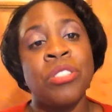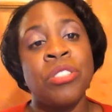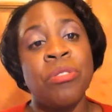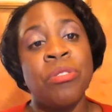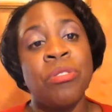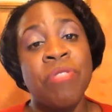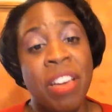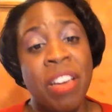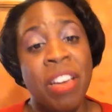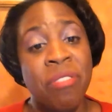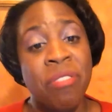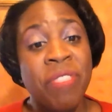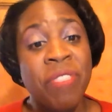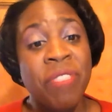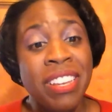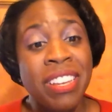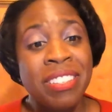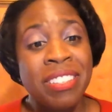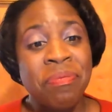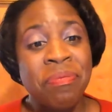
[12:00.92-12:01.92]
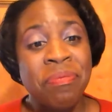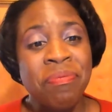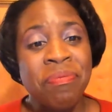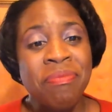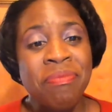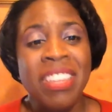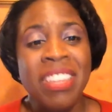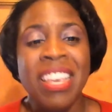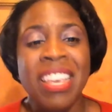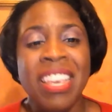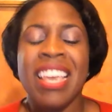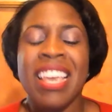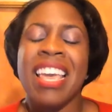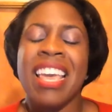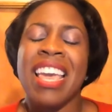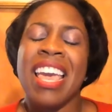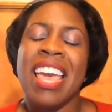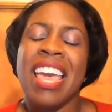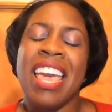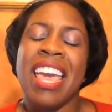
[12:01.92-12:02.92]
you find fun.
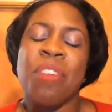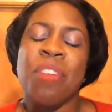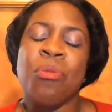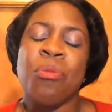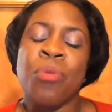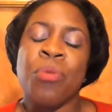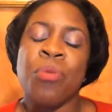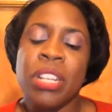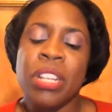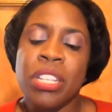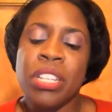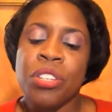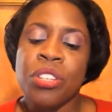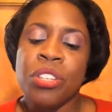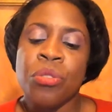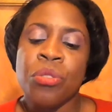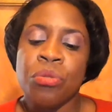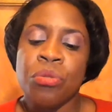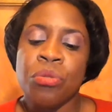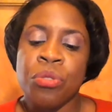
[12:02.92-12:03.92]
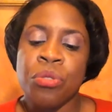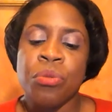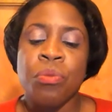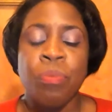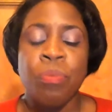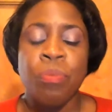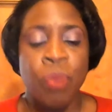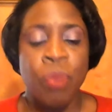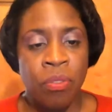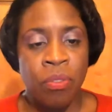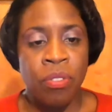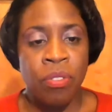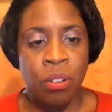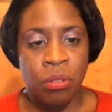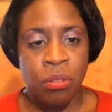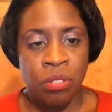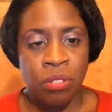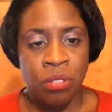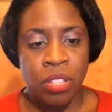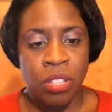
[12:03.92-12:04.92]
When you do both of
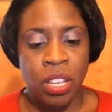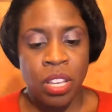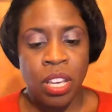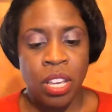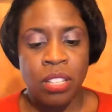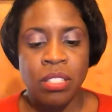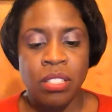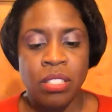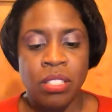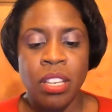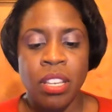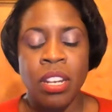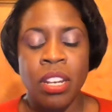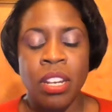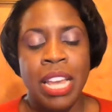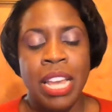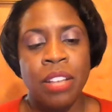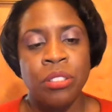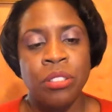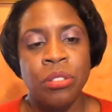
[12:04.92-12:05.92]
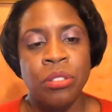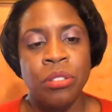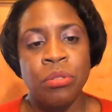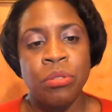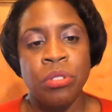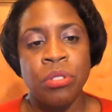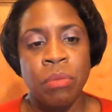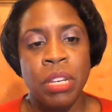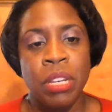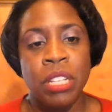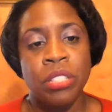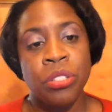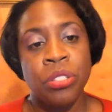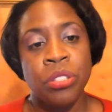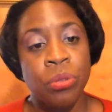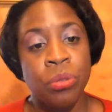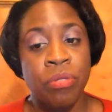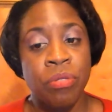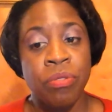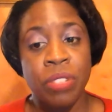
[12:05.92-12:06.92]
those things, it allows you to meet
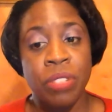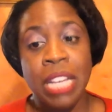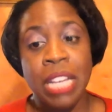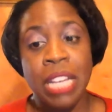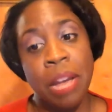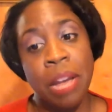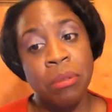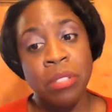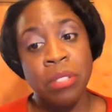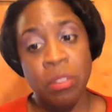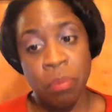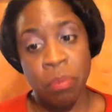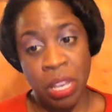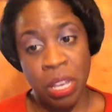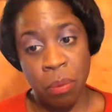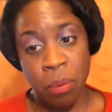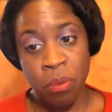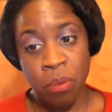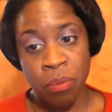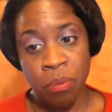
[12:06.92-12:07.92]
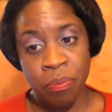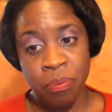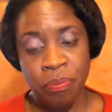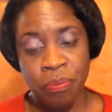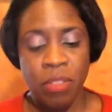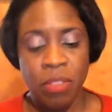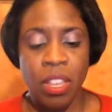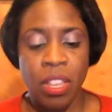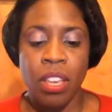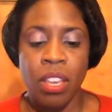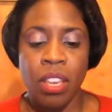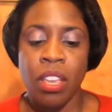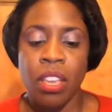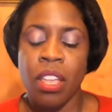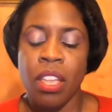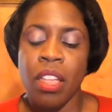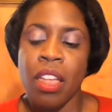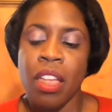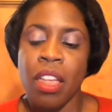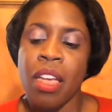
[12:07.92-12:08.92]
two different types of people.
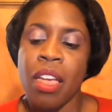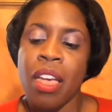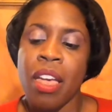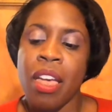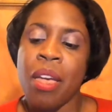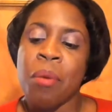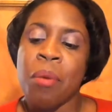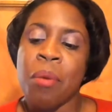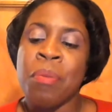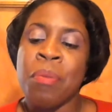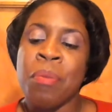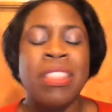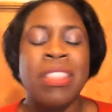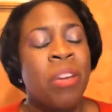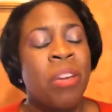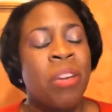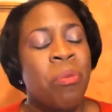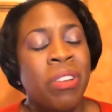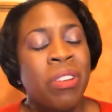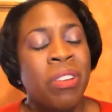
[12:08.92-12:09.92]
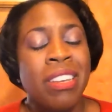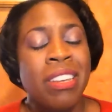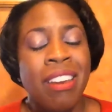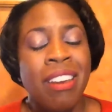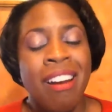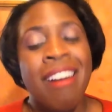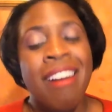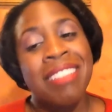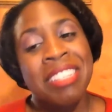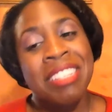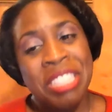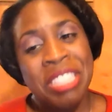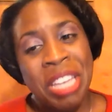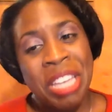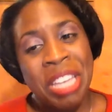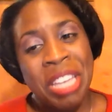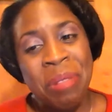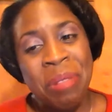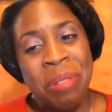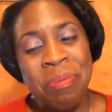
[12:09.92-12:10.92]
But they really are the
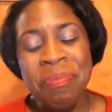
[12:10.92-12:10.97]
same.